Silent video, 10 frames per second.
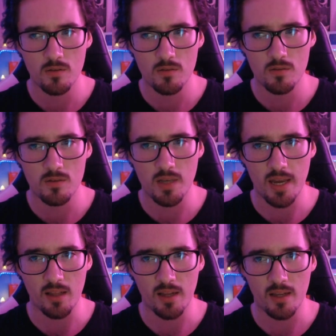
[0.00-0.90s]

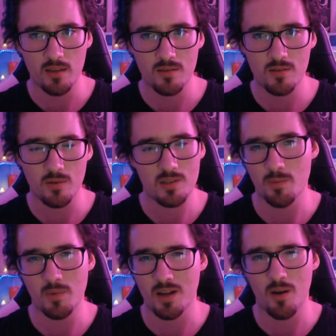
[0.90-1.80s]
saying like it's not
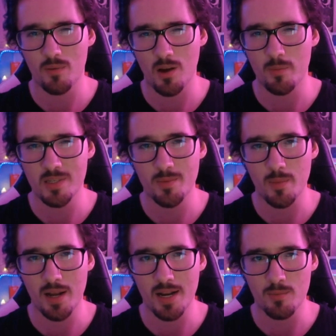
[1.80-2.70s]
I can't be
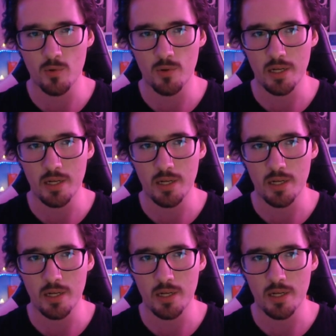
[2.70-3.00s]
Superman anymore.